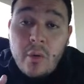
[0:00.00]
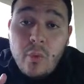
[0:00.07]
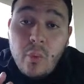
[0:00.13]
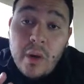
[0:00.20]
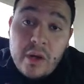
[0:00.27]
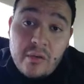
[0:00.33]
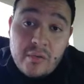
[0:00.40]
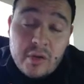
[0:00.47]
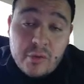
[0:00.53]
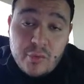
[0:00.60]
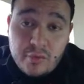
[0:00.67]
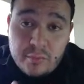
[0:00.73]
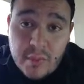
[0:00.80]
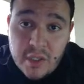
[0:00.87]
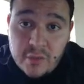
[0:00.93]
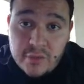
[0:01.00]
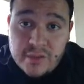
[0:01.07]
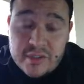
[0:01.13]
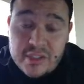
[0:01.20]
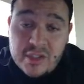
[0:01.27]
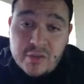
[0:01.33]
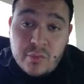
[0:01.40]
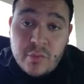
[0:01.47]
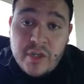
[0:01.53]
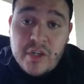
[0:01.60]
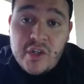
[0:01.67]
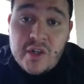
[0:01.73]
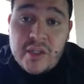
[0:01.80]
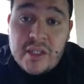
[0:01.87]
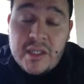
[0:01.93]
One of those modes is where
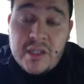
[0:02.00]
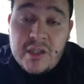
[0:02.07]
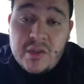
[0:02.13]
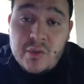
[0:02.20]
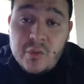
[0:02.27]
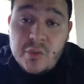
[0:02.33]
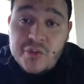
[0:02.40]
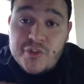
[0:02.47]
you need to